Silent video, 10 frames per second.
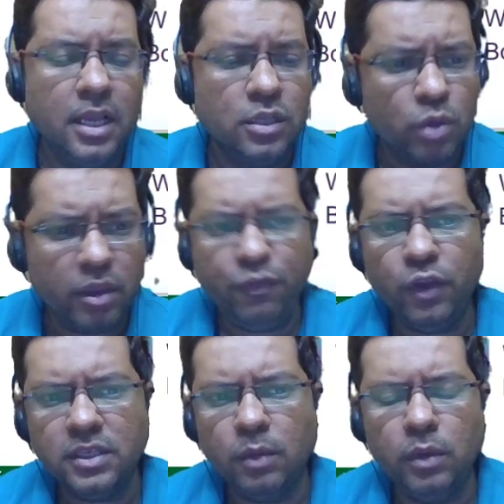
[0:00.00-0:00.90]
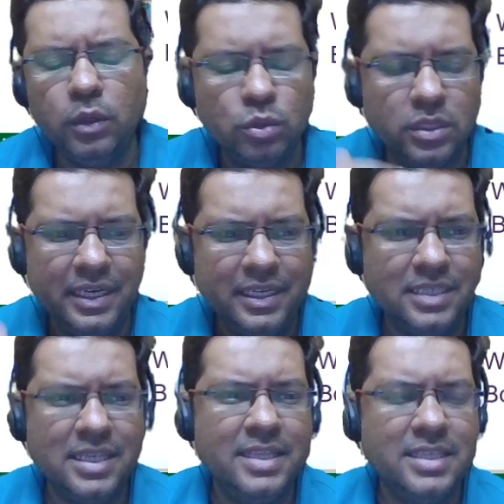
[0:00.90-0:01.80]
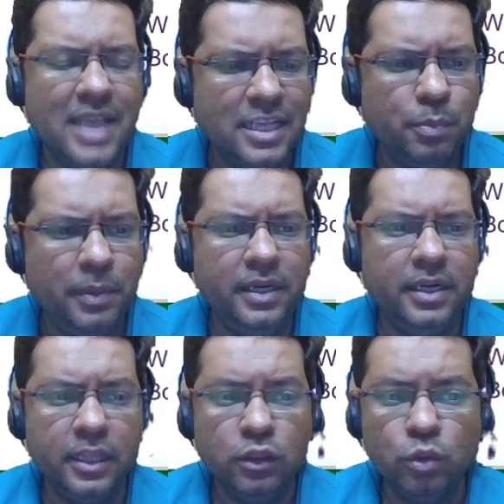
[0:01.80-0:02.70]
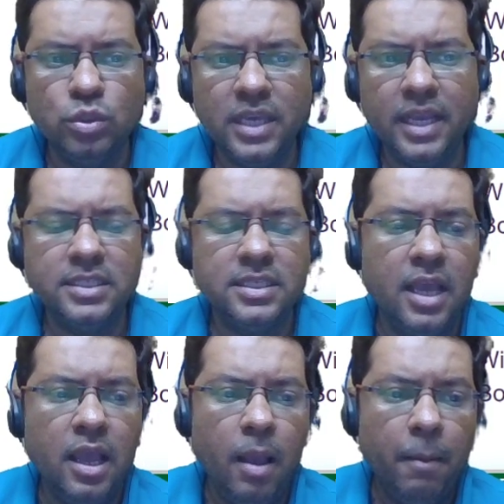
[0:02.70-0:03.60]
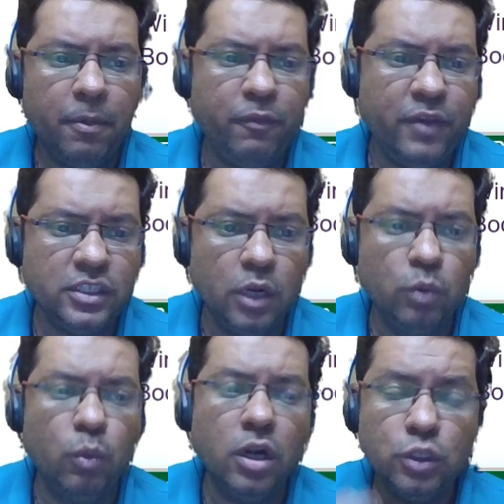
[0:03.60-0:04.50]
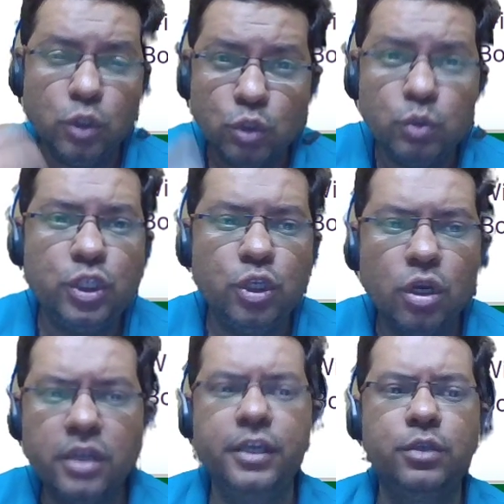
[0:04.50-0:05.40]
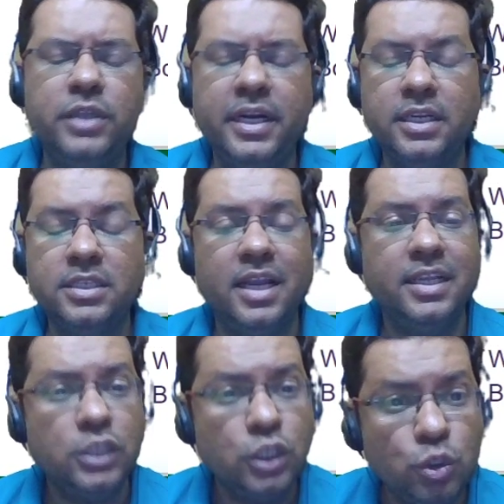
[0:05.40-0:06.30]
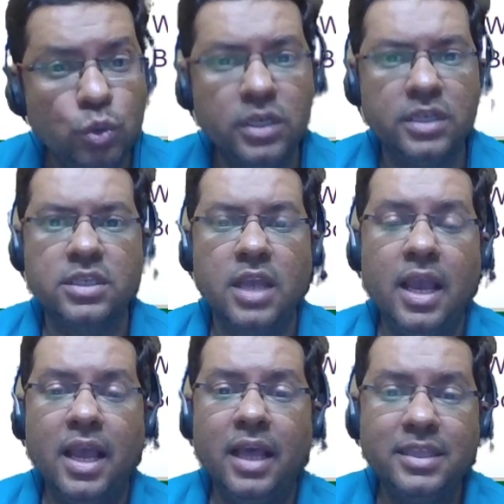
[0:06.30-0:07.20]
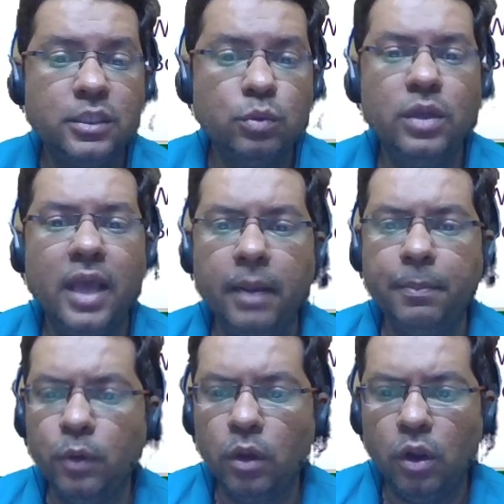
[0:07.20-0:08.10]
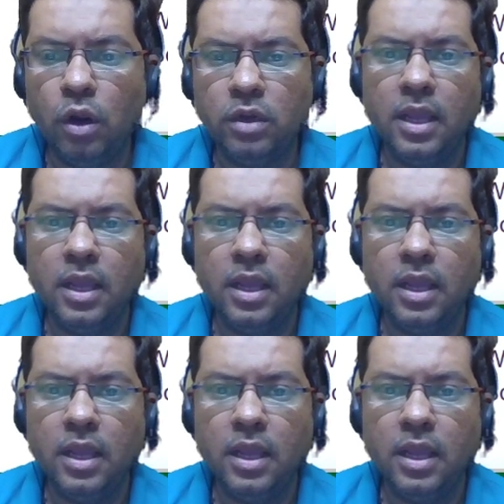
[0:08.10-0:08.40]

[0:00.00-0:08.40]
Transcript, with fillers: So if you're someone who's a data science aspirant, enthusiast, professional, want to switch your career to data science students, this would help you a lot.